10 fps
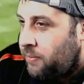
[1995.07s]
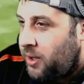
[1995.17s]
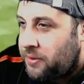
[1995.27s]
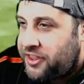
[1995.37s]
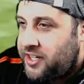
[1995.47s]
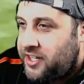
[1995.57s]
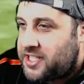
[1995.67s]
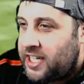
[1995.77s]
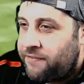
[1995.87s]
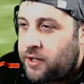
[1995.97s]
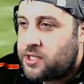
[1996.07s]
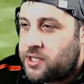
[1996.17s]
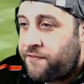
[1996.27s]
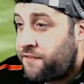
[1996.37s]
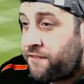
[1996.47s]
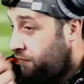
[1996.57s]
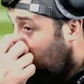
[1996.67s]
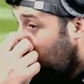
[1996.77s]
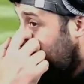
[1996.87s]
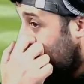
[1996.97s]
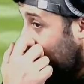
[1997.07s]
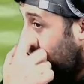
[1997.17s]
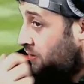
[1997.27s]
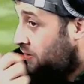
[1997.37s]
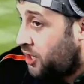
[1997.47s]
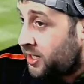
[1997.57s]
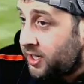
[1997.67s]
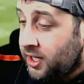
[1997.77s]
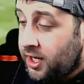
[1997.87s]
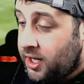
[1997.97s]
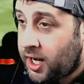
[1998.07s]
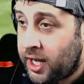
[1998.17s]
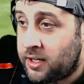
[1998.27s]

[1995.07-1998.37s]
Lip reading: 13 votes. 54% of you think Ireland.